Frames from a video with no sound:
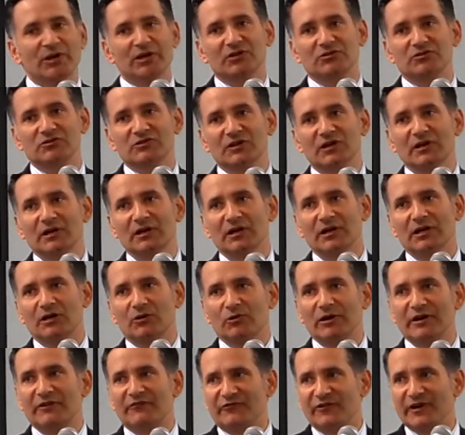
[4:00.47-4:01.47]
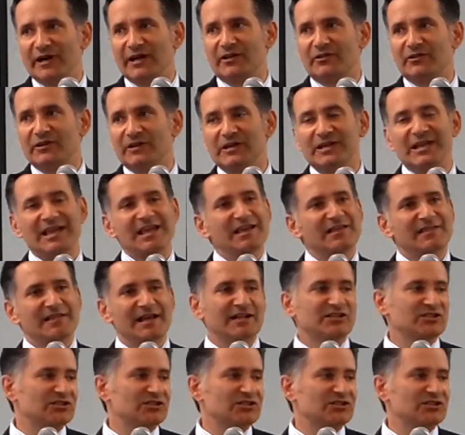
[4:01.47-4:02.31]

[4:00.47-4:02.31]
shootings. And quite frankly,